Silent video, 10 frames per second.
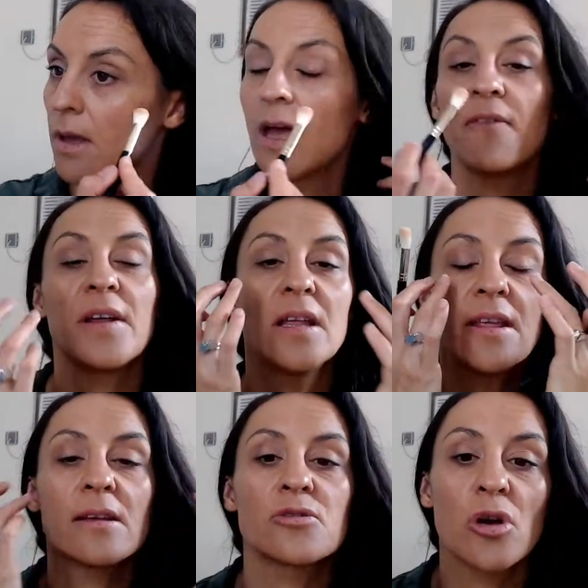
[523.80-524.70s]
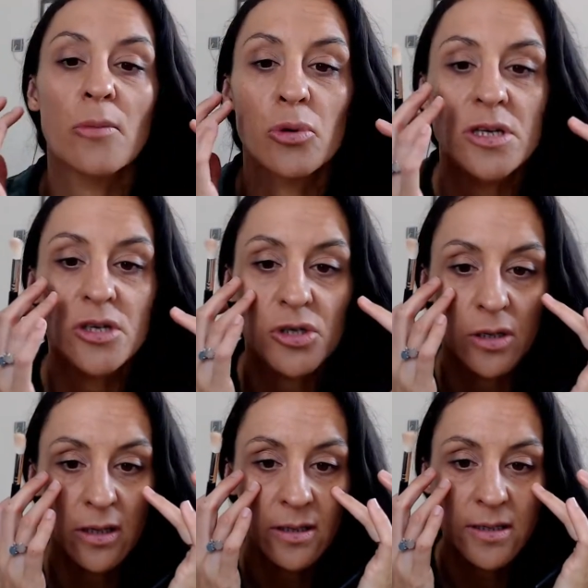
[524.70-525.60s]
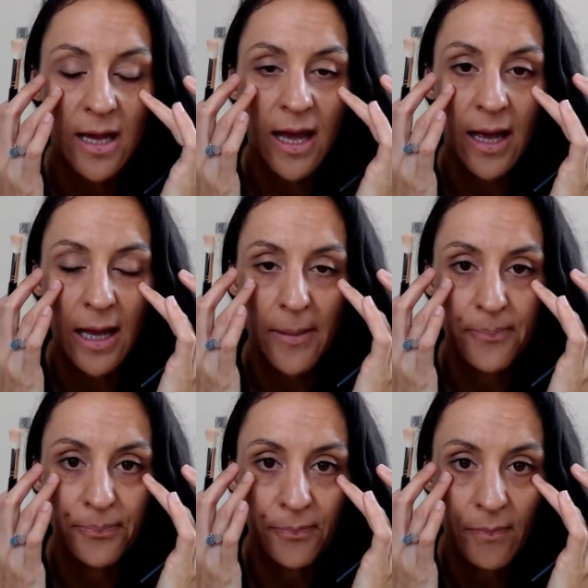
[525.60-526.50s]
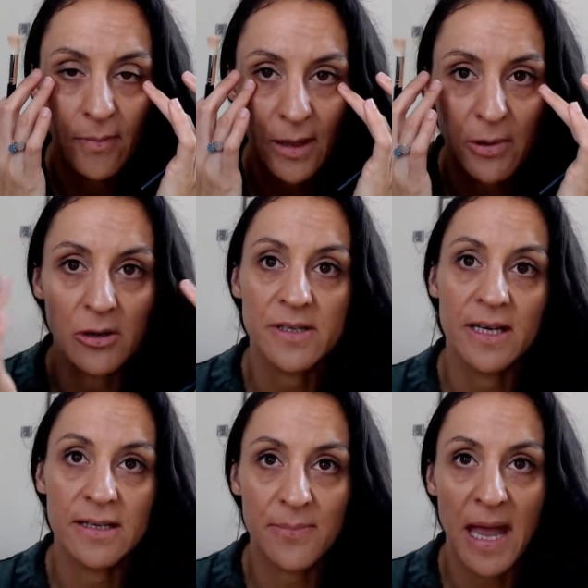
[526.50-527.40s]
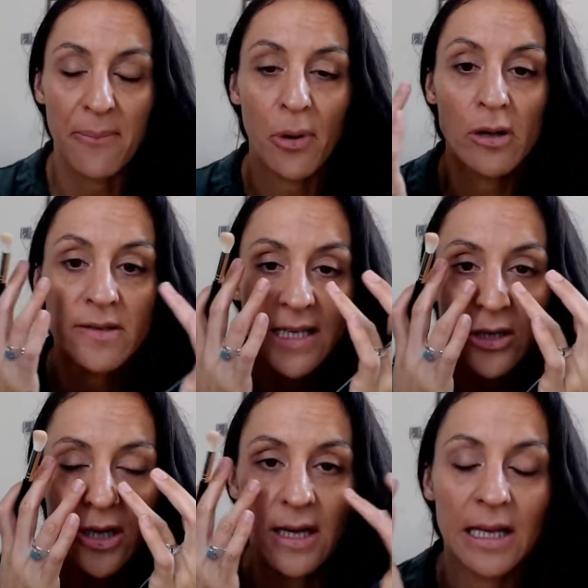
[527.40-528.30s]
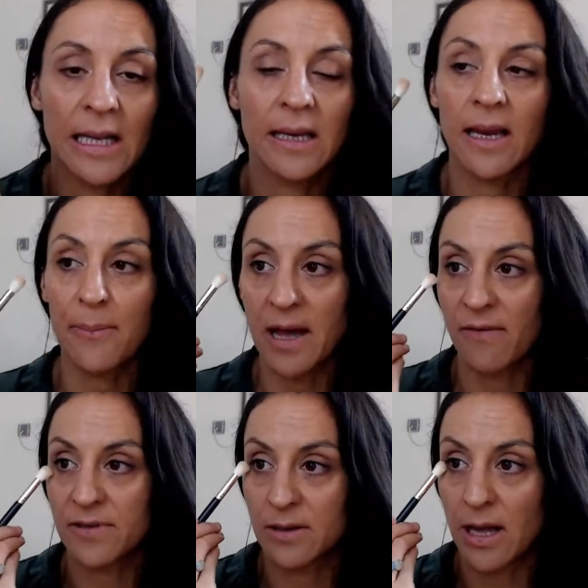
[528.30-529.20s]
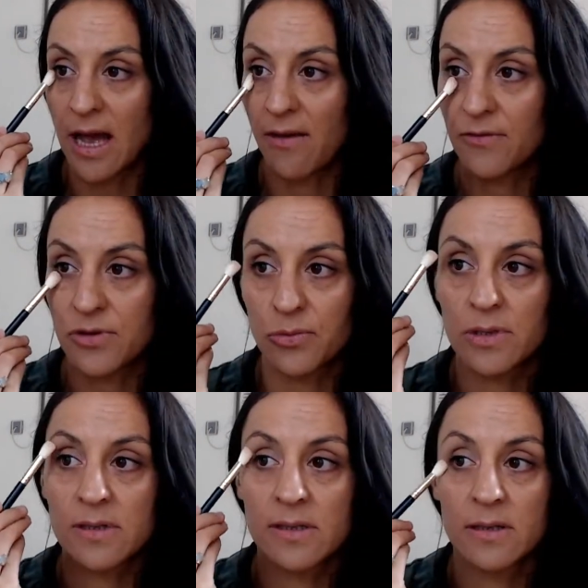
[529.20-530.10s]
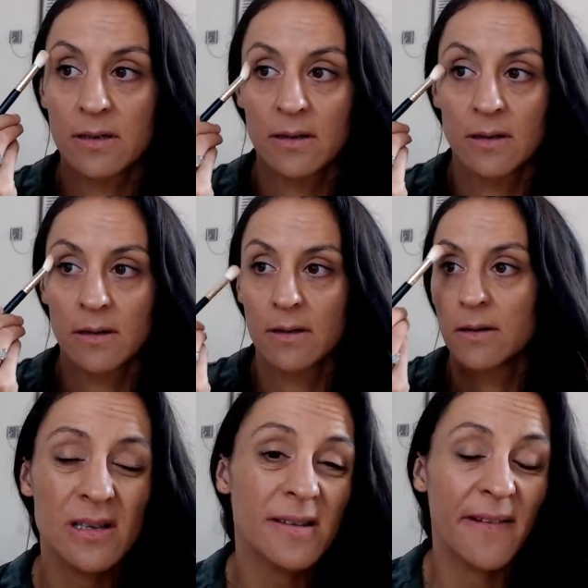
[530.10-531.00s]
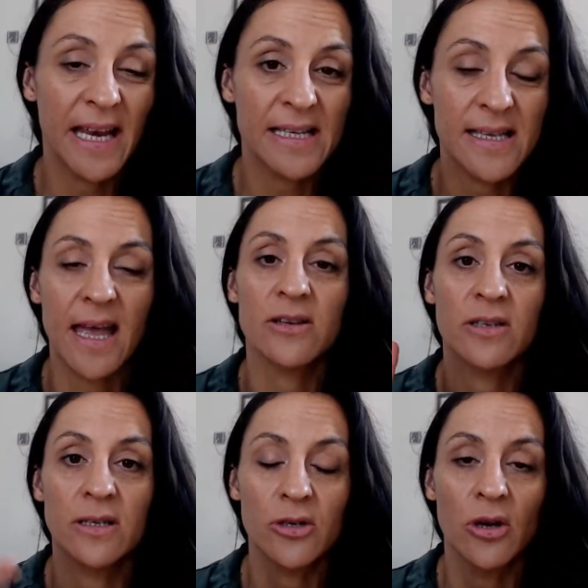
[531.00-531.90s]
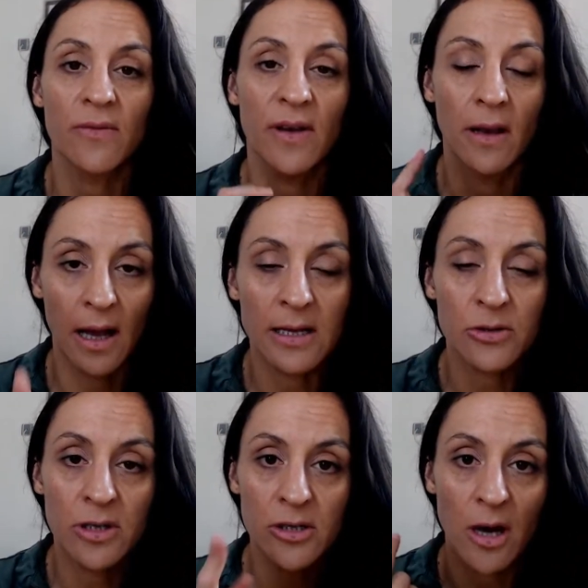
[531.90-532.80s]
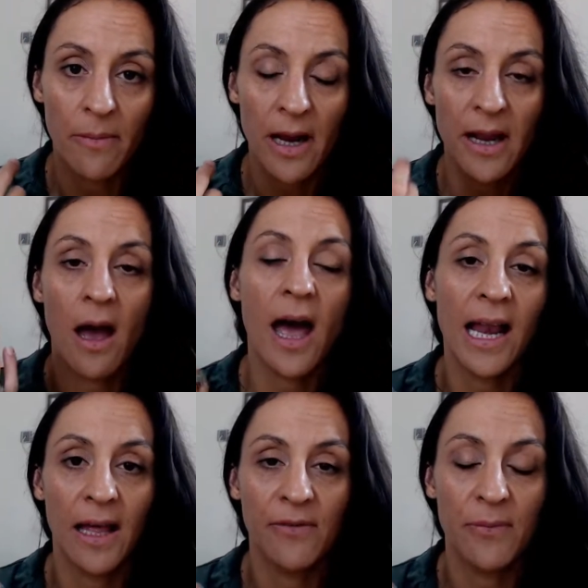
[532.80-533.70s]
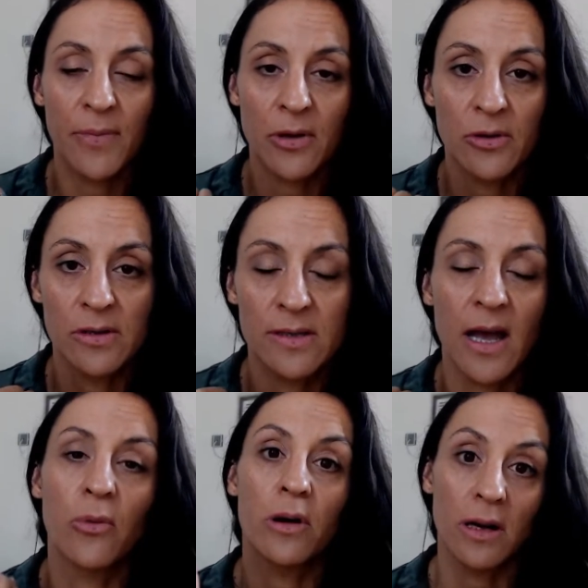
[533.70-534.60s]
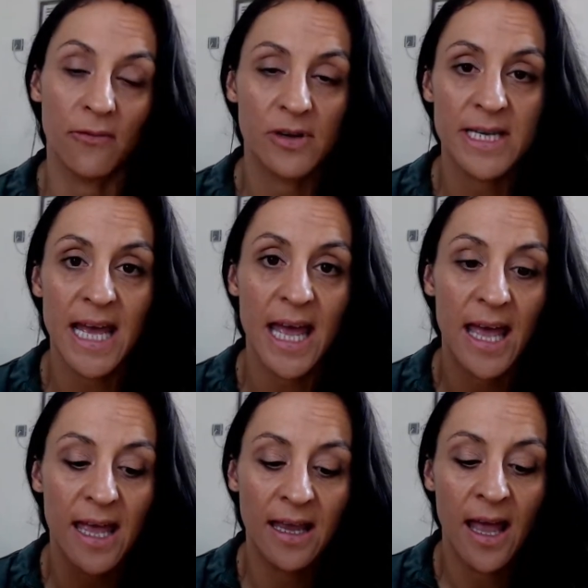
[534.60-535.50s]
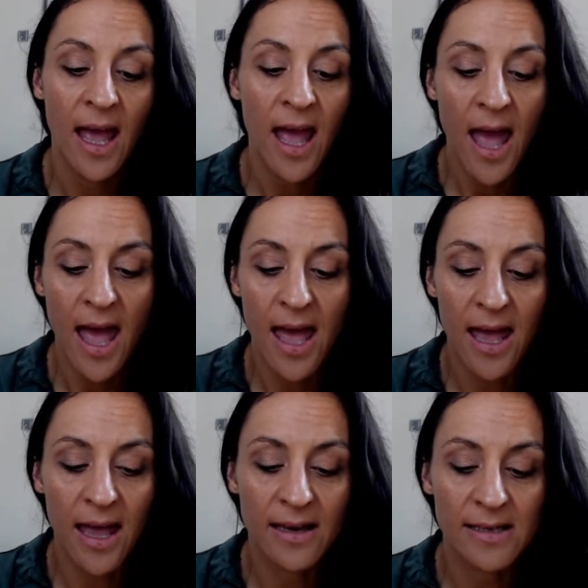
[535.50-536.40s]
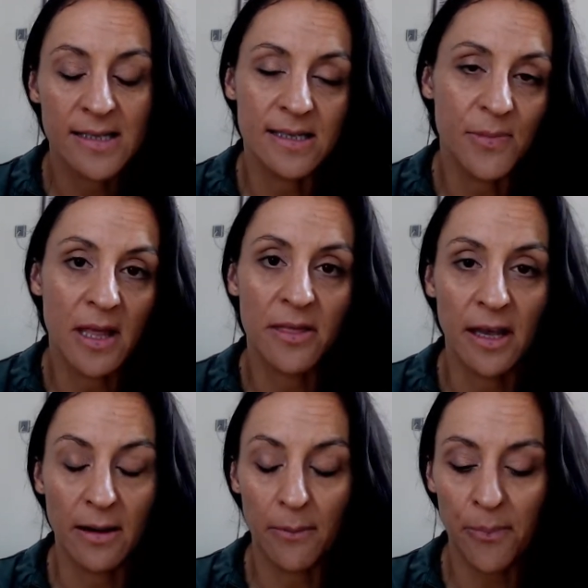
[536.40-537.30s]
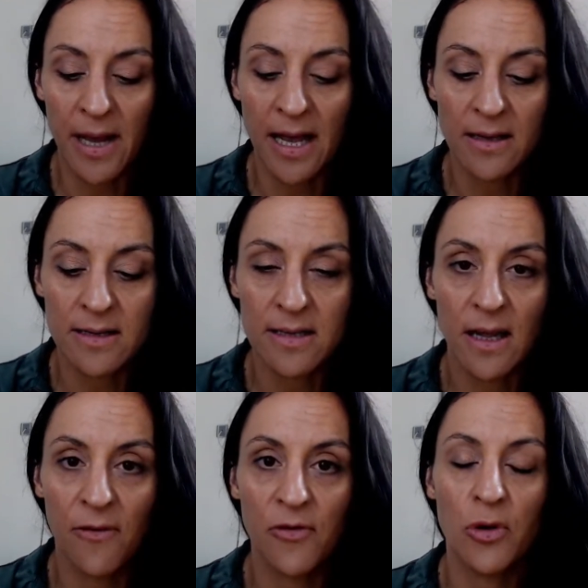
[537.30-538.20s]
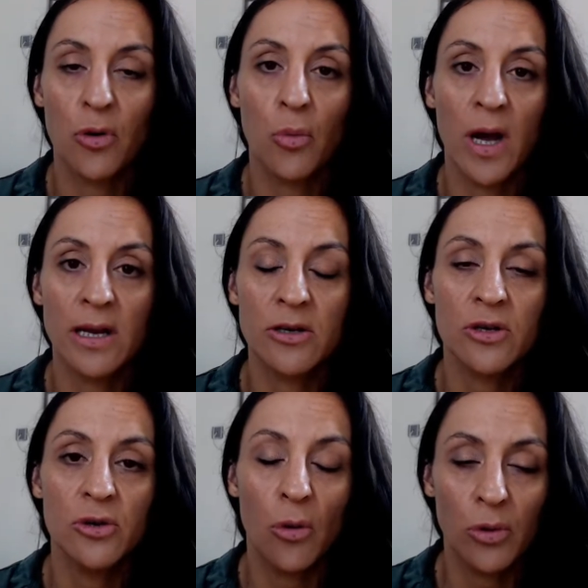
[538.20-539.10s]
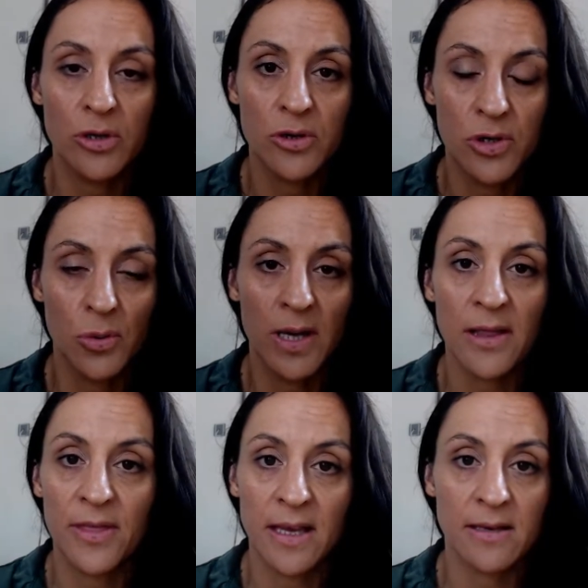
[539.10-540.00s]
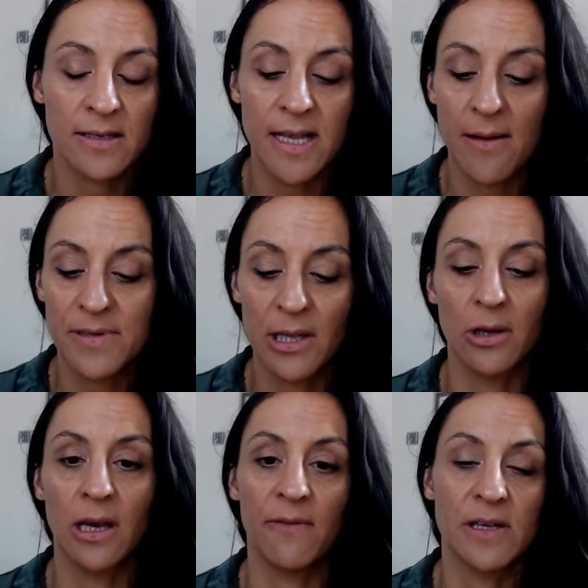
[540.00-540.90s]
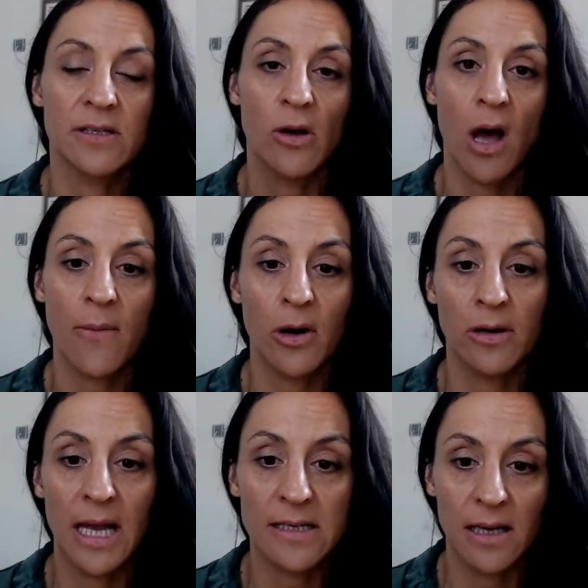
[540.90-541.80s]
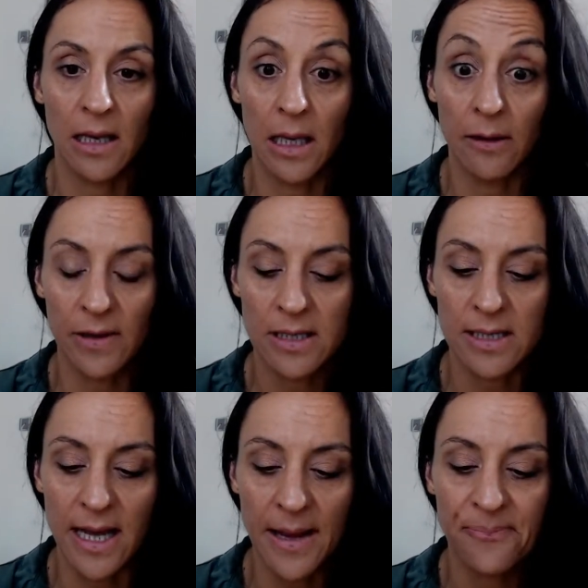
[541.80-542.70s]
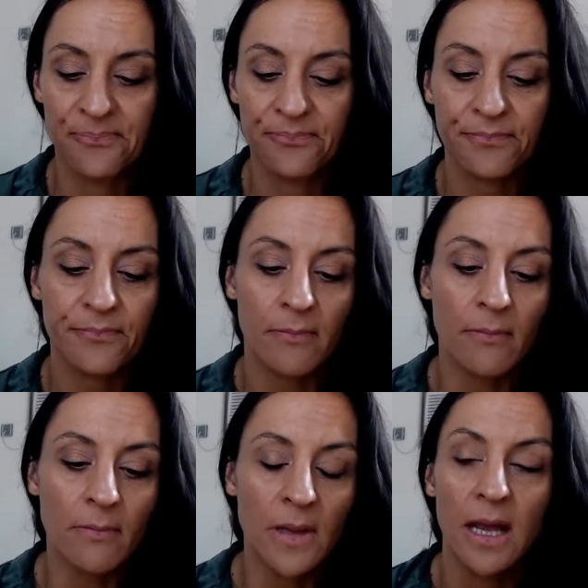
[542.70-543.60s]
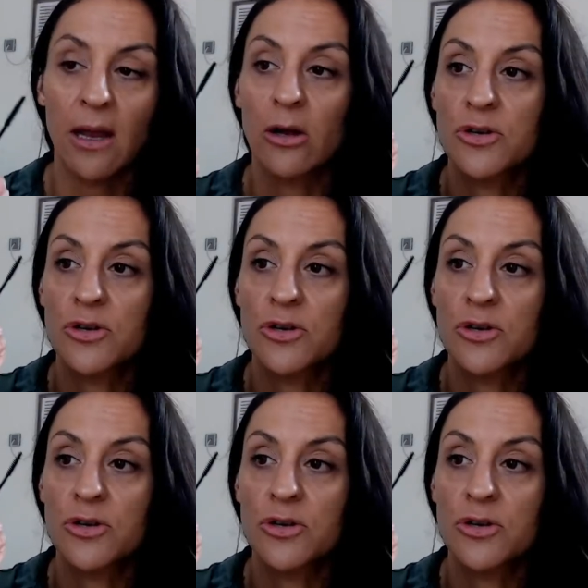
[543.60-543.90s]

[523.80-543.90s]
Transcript: If anything's dropped, which it shouldn't, because it is paint pots, then you can clean it up afterwards. Lots of ladies actually don't even like doing a top liner. I love it because I wear it every day and it's just my thing. But if you're one to not want to do it, then just absolutely leave it. So I'm going to actually leave it today and go